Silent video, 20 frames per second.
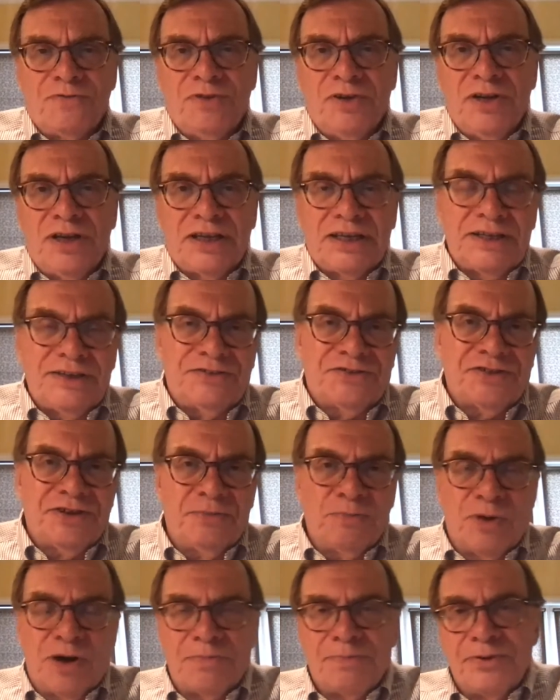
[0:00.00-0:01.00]
fully,
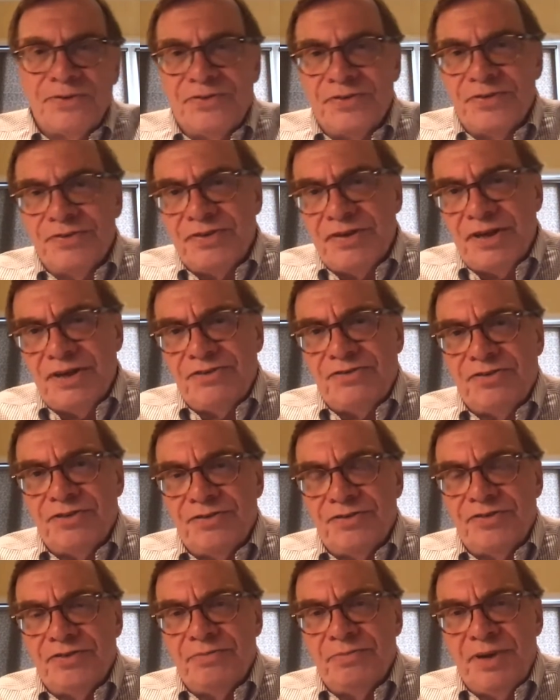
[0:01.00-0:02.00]
some
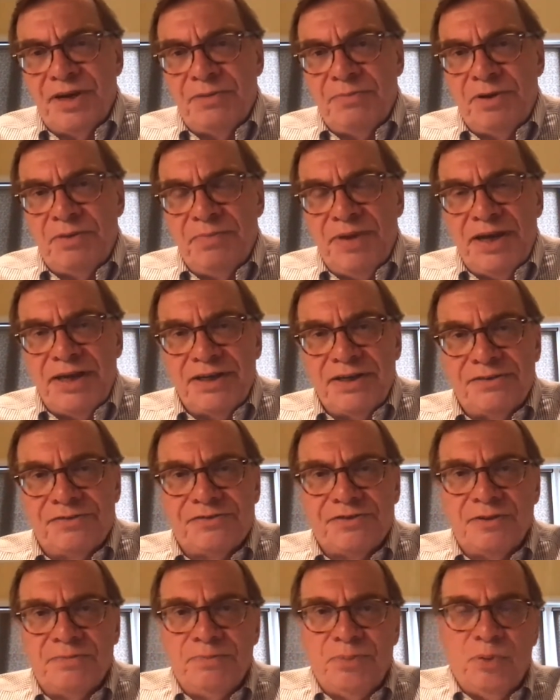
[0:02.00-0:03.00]
representations that may be made at
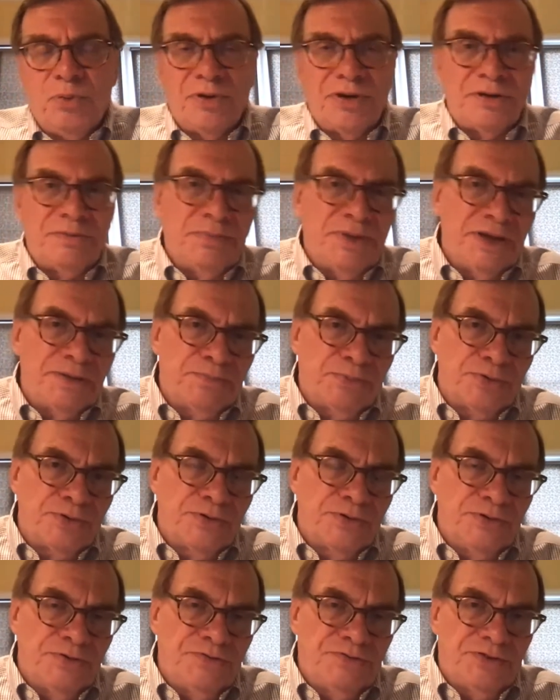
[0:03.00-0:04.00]
some point may
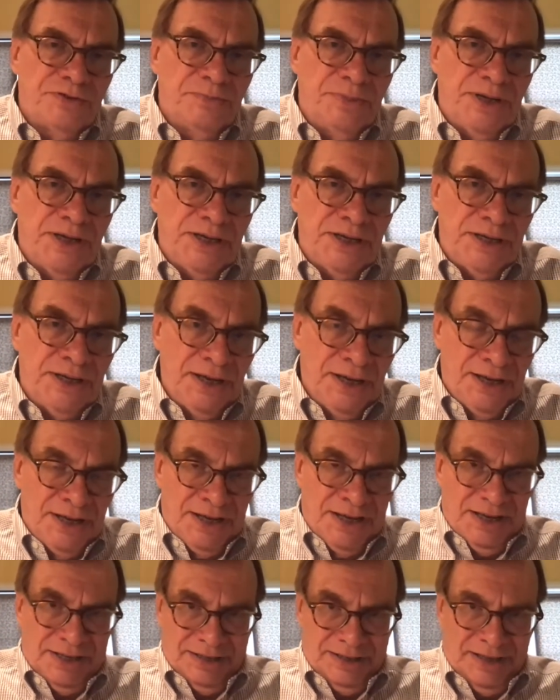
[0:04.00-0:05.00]
prove to be
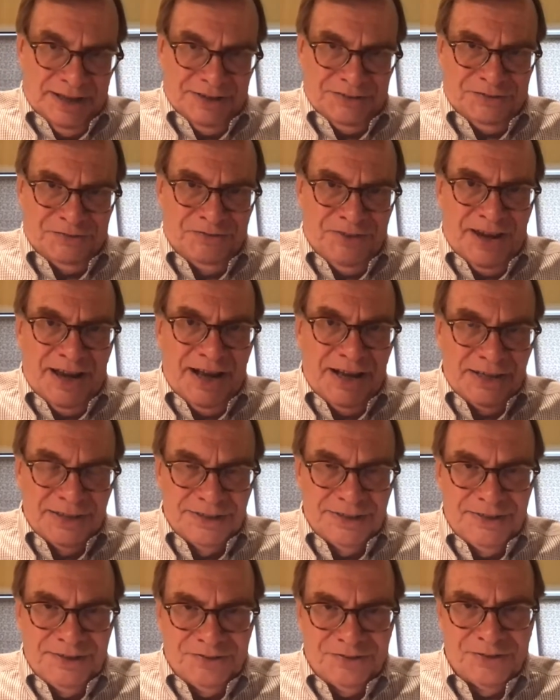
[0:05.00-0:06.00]
less
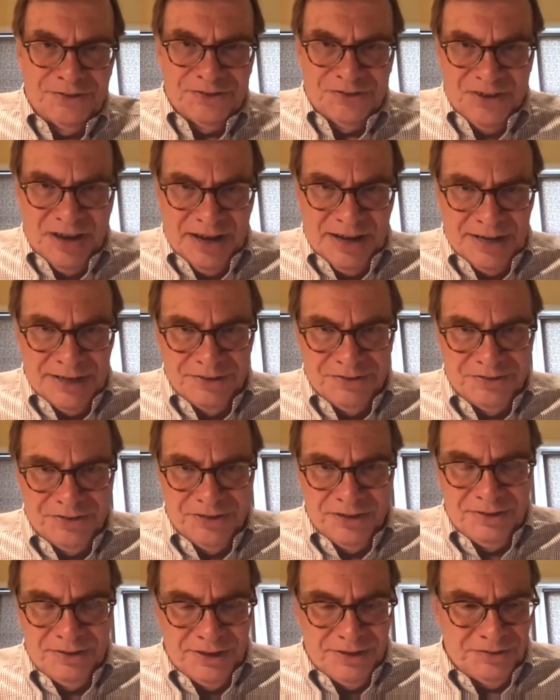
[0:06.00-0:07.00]
valid as the science
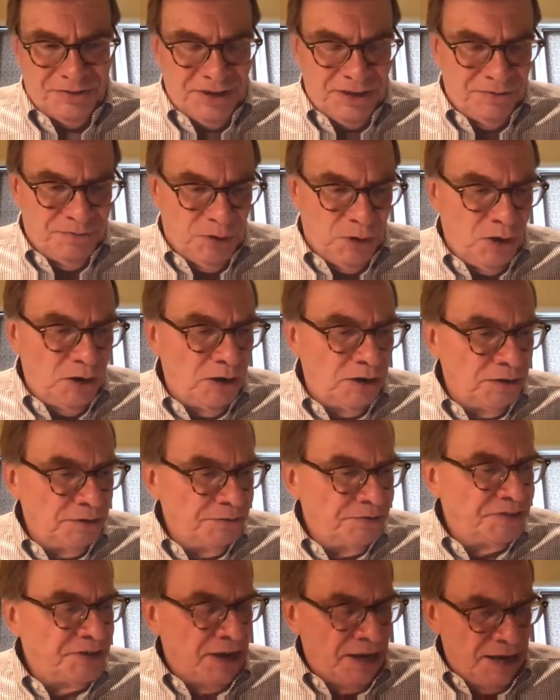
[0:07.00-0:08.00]
of this
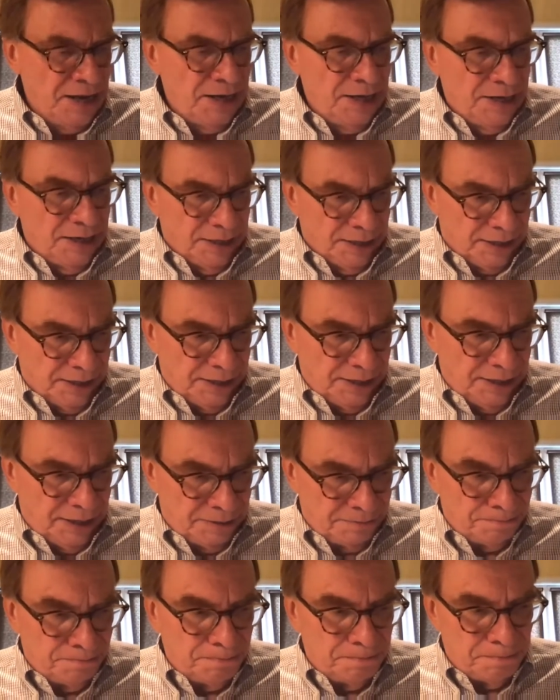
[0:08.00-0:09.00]
evolves.
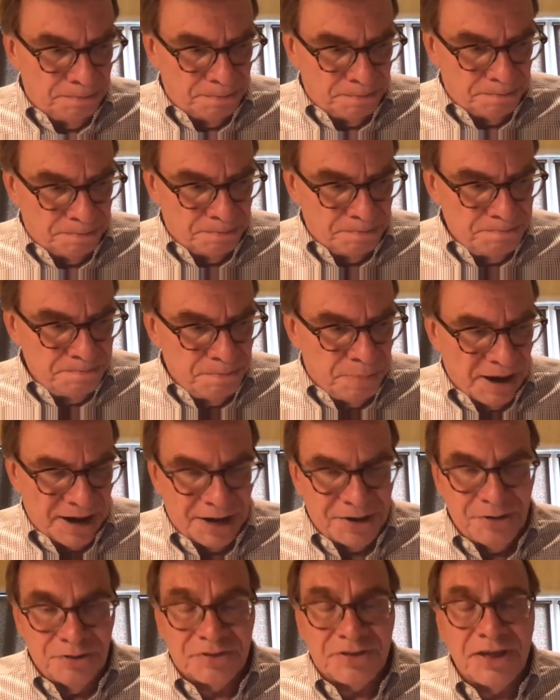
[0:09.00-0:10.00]
But I
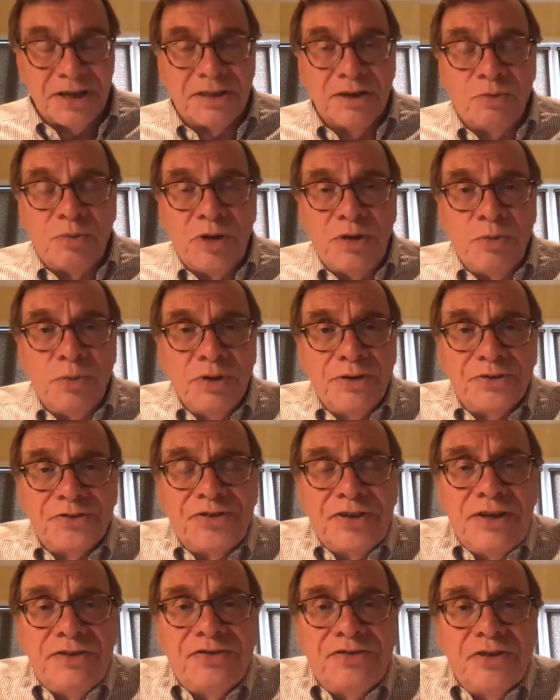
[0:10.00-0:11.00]
do think that we will
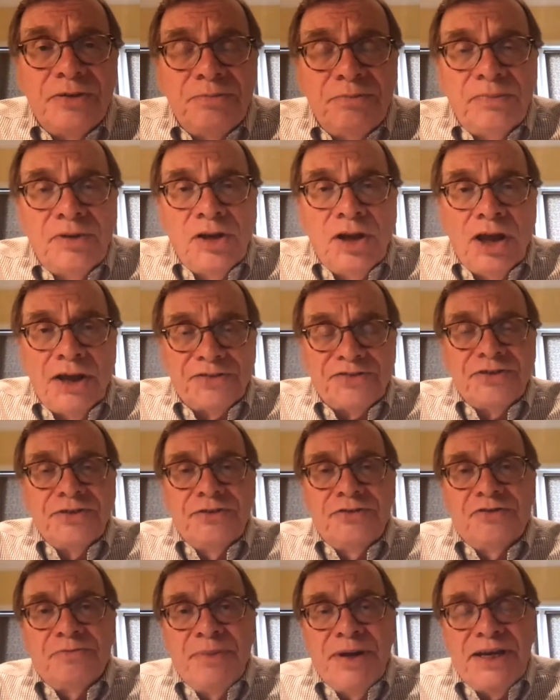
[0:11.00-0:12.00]
see some
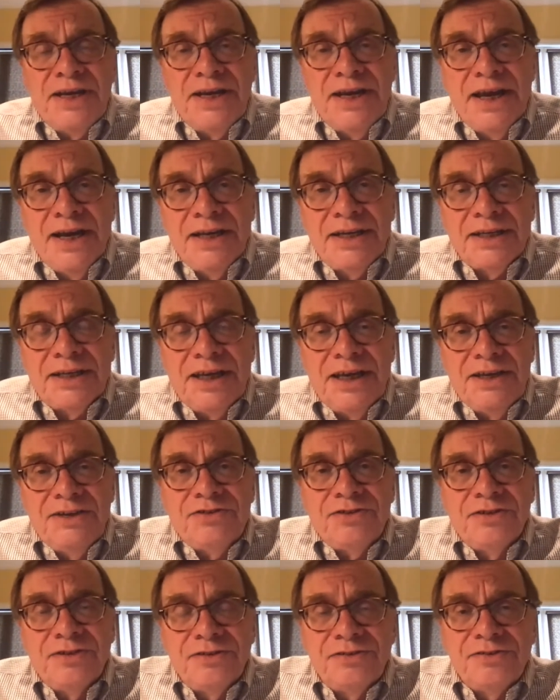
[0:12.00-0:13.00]
lawsuits making
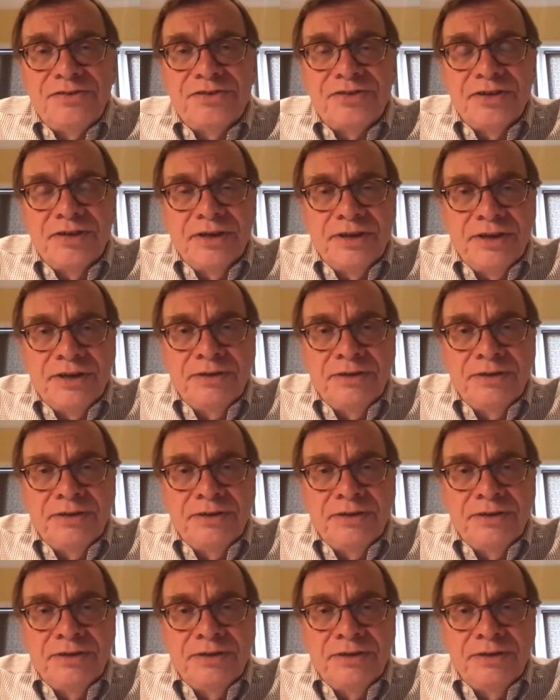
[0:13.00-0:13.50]
allegations